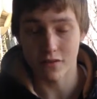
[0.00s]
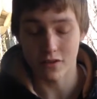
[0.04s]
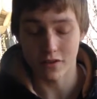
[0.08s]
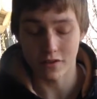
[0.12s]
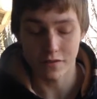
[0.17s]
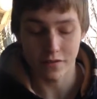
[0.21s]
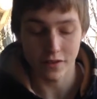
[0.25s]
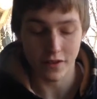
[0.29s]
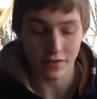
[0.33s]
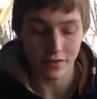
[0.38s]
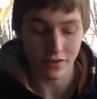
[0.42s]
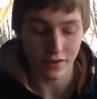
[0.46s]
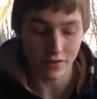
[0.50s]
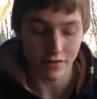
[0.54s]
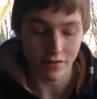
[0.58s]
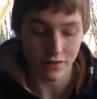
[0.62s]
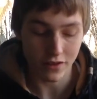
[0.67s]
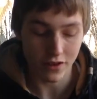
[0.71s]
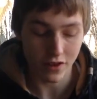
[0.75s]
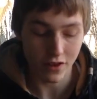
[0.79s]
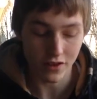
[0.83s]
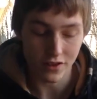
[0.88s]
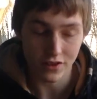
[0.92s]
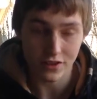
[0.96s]
$4.50
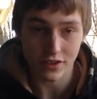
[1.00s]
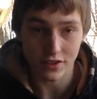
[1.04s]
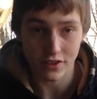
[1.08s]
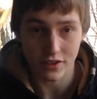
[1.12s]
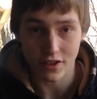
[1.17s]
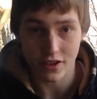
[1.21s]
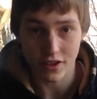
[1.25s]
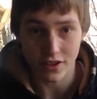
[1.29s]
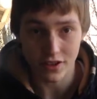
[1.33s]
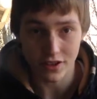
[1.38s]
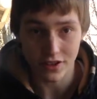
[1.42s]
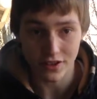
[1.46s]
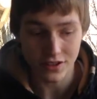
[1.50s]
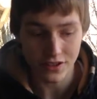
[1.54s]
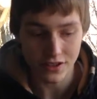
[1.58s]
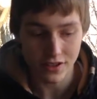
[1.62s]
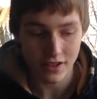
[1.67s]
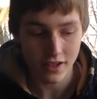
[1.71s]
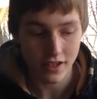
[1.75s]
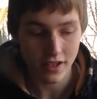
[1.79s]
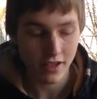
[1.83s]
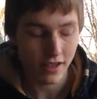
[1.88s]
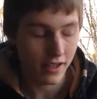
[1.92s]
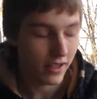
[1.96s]
for all the cigars,
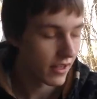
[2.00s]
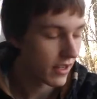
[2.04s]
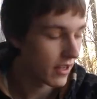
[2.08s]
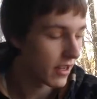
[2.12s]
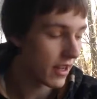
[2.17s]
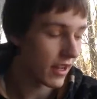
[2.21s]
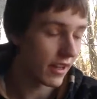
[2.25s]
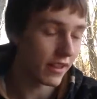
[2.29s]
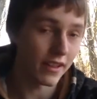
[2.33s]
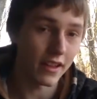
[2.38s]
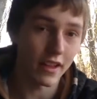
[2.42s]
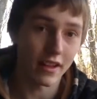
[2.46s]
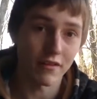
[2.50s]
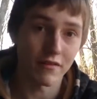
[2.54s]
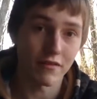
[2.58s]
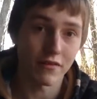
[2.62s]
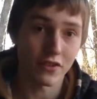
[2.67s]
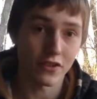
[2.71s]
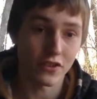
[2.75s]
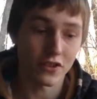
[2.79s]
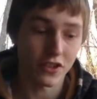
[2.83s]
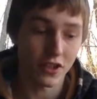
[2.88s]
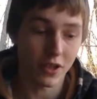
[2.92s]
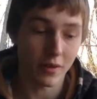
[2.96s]
and then
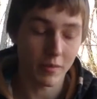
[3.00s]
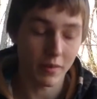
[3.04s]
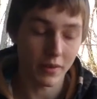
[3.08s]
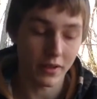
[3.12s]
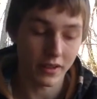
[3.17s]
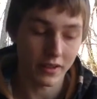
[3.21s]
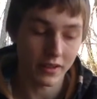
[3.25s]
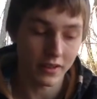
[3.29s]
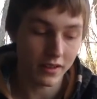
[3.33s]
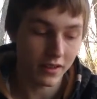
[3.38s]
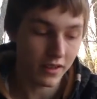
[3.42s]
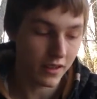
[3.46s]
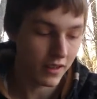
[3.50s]
for shipping.